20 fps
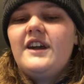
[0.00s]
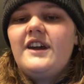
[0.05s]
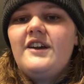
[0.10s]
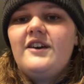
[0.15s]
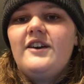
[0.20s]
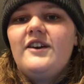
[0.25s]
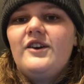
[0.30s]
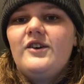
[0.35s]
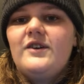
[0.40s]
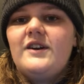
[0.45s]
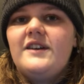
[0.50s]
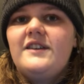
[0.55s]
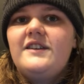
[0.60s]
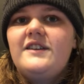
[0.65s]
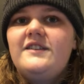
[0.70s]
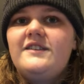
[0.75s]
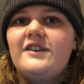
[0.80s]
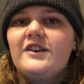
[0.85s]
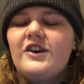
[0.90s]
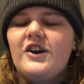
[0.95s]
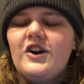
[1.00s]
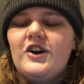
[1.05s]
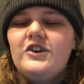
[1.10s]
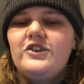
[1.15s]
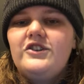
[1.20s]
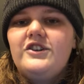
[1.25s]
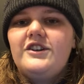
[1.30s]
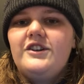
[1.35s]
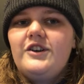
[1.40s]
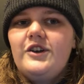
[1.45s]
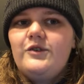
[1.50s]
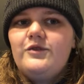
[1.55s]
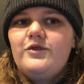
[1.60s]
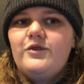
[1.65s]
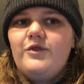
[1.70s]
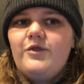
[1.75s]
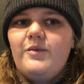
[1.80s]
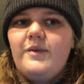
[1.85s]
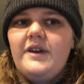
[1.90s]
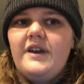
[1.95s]
carrying around these encouraging notes
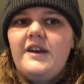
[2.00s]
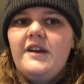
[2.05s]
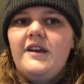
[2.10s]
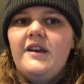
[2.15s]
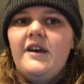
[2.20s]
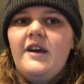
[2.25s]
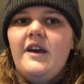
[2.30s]
with me